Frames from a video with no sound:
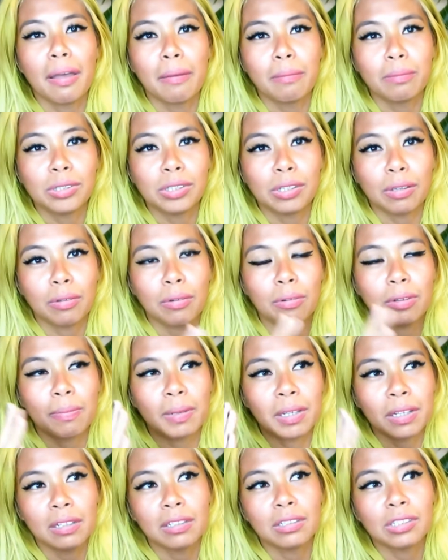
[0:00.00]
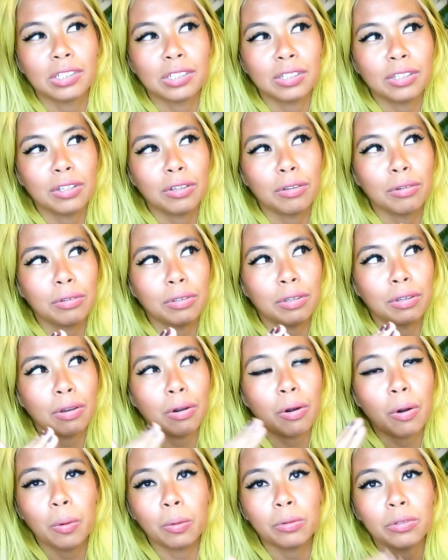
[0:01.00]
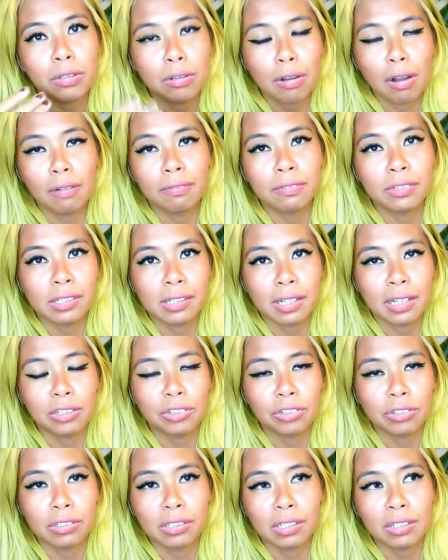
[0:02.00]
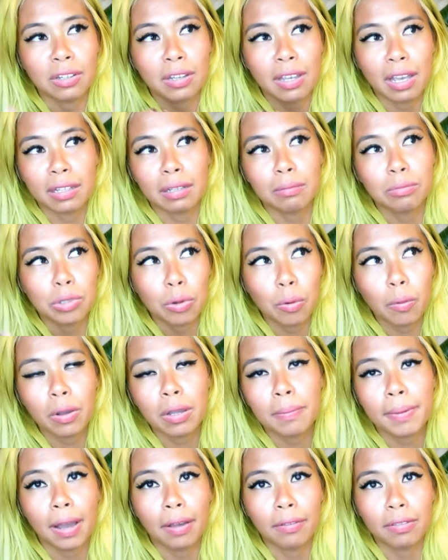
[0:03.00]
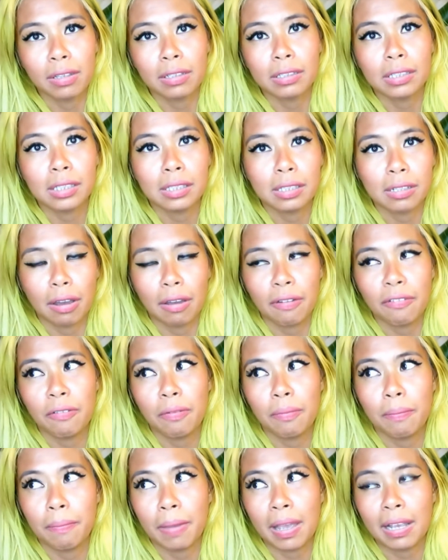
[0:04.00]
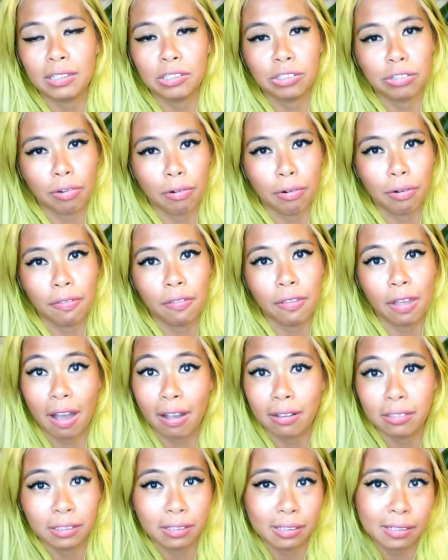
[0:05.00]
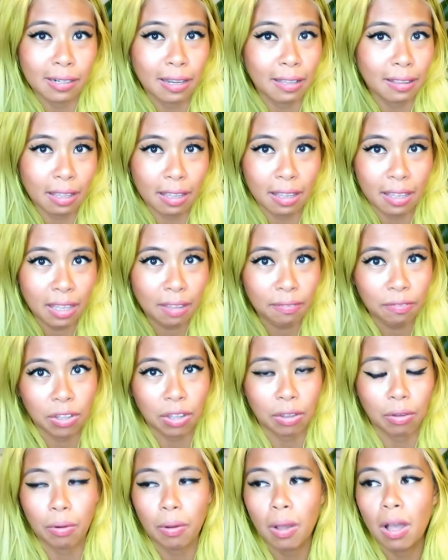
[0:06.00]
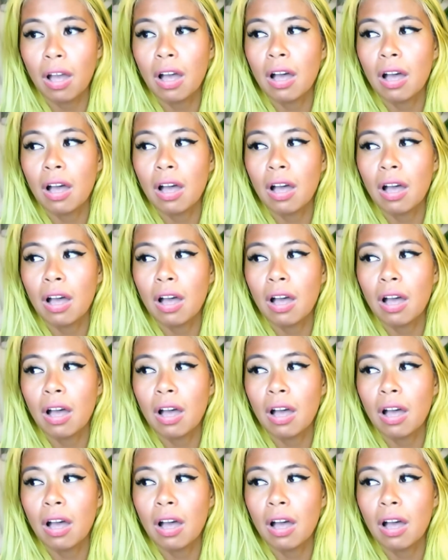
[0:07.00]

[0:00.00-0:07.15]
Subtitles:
so because you hold the conversations and you get them talk about this stuff based on the answers that they give you.